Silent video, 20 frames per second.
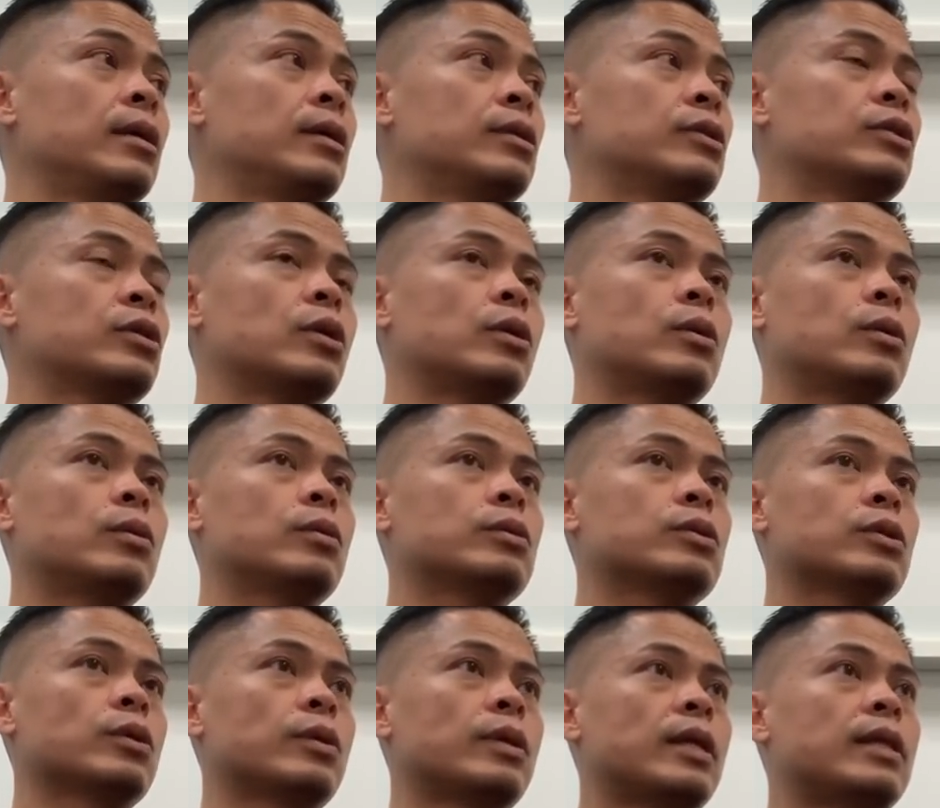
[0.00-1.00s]
Yeah. So,
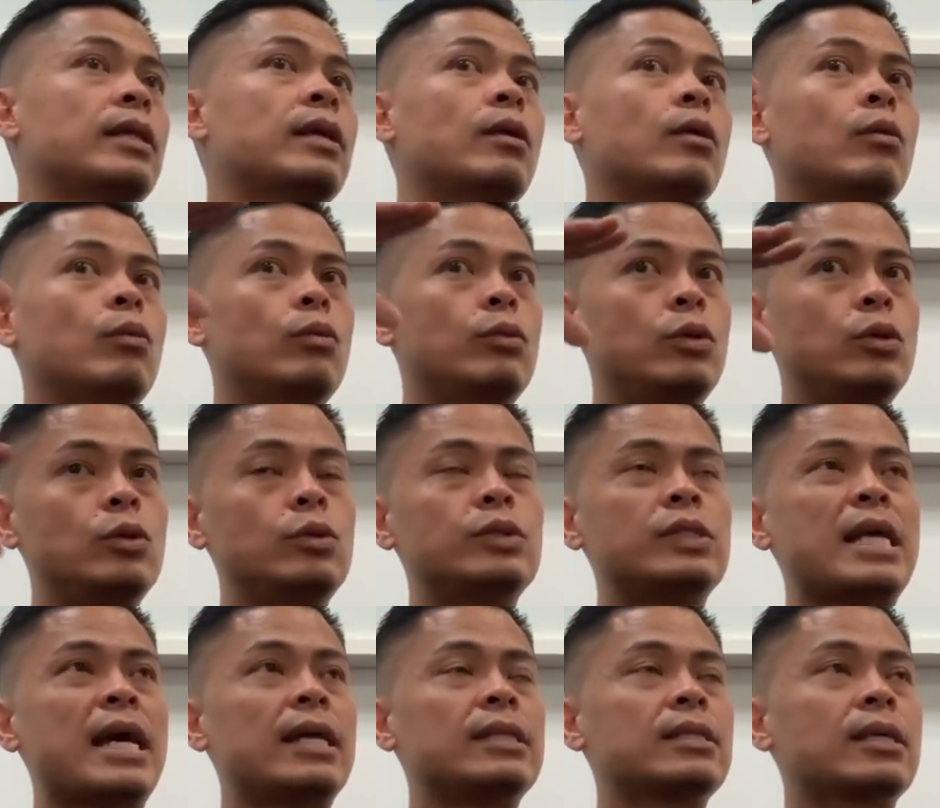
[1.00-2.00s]
so then they'll use
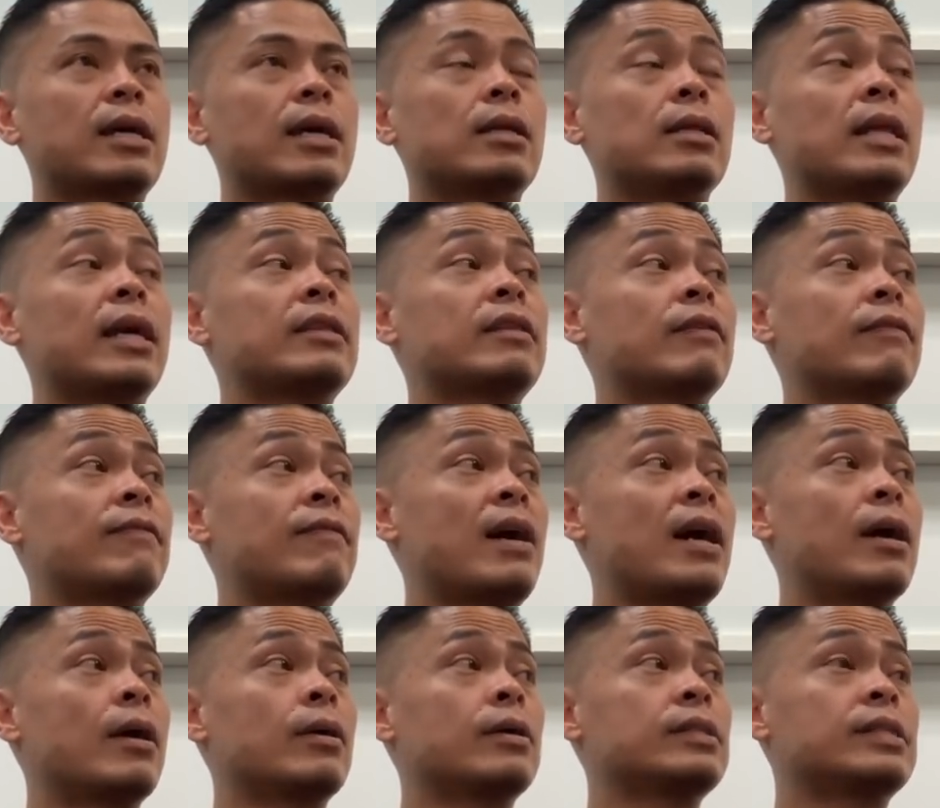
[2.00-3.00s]
that to kind of light the
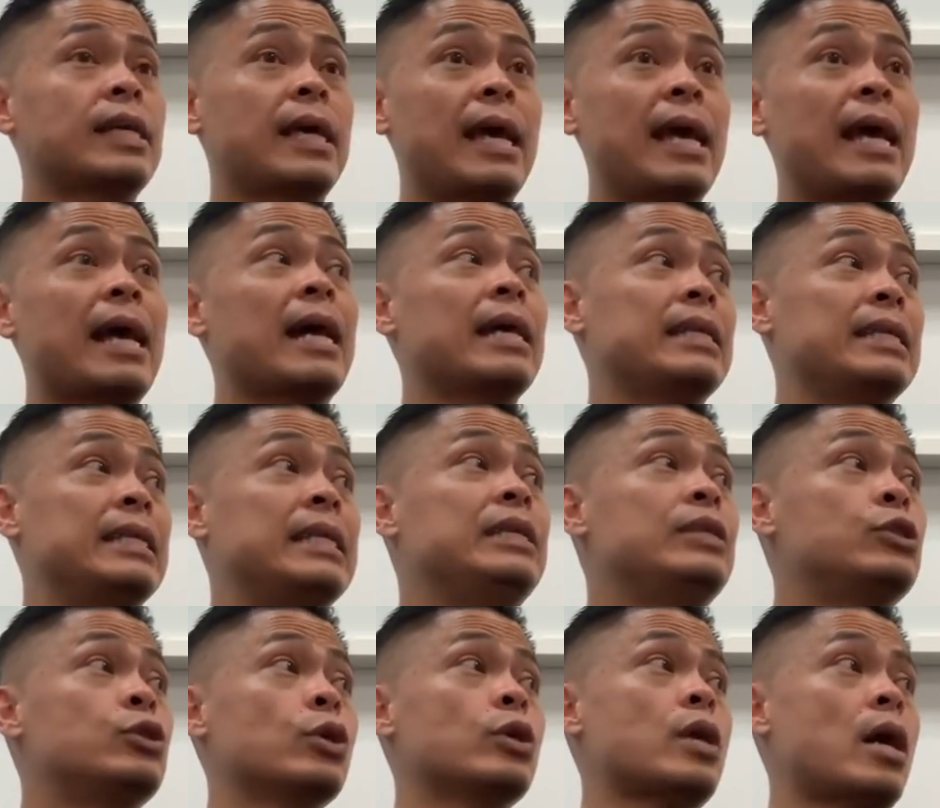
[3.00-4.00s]
fire and say, hey, I
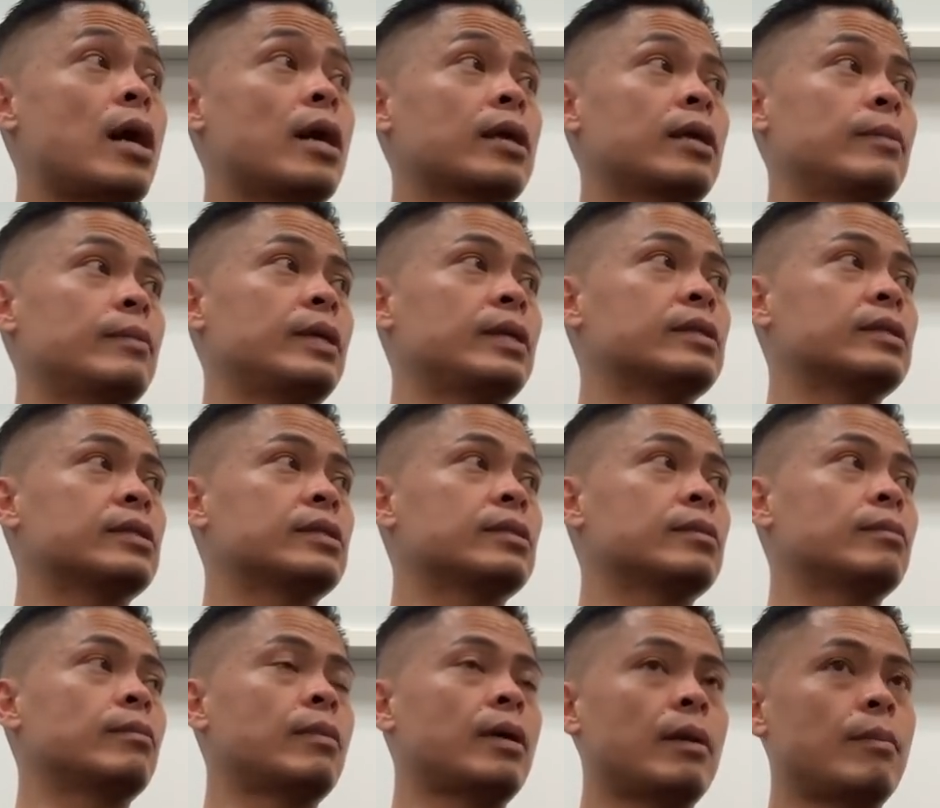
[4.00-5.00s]
need your documents.
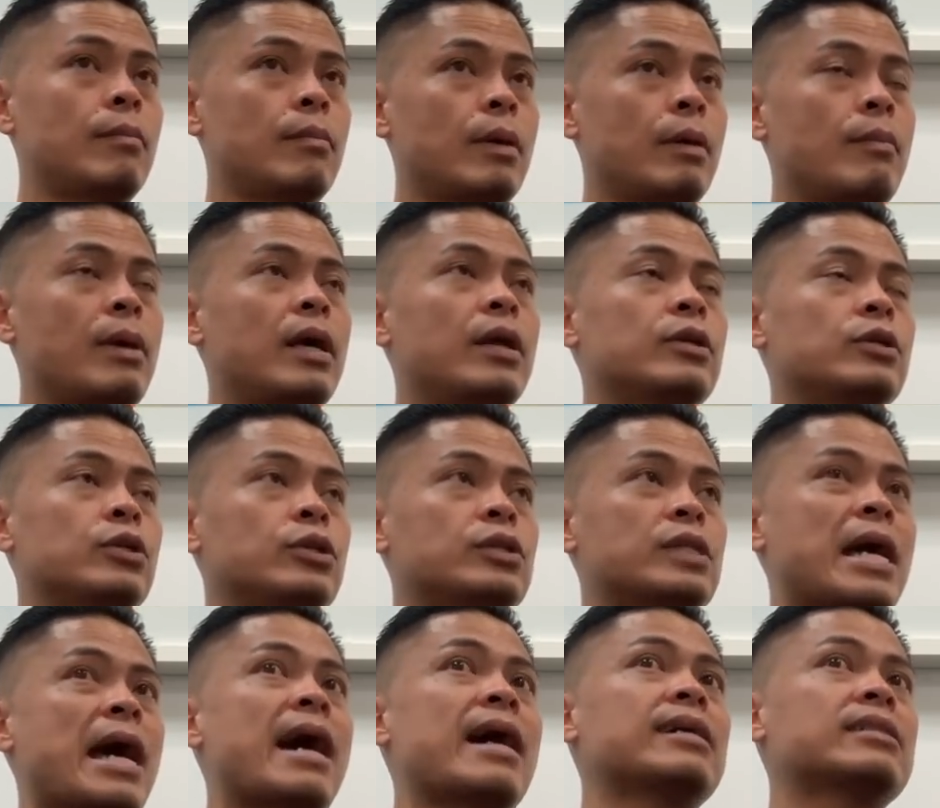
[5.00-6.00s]
My, my manager
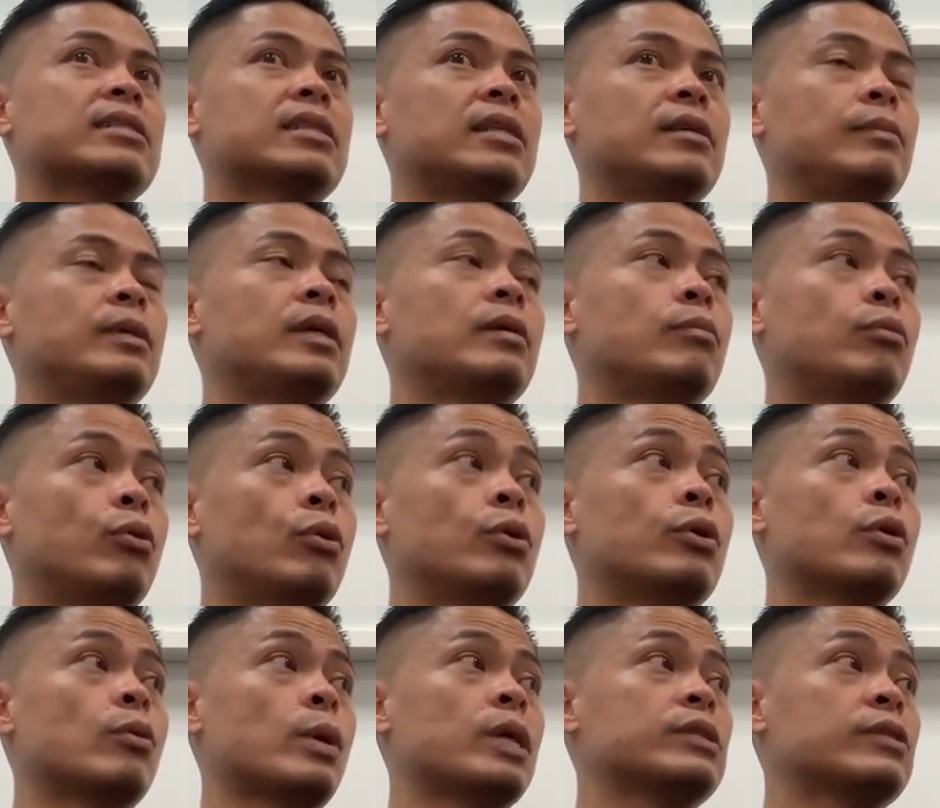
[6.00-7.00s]
is asking me to pull
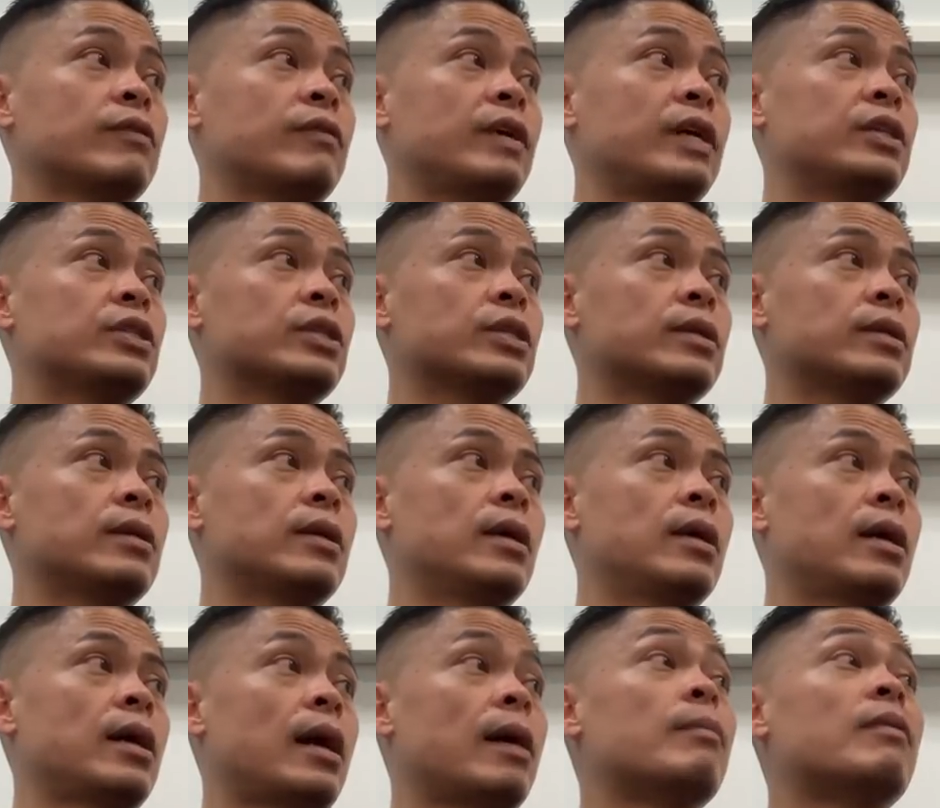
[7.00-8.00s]
your reservation.
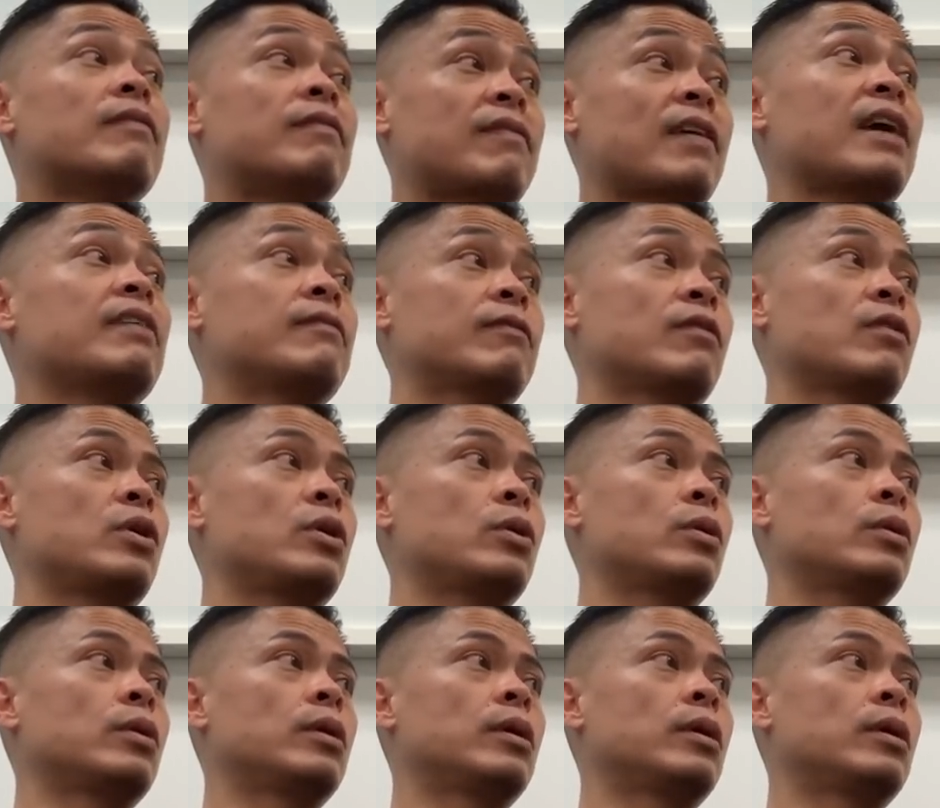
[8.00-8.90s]
I'm going to fight for you.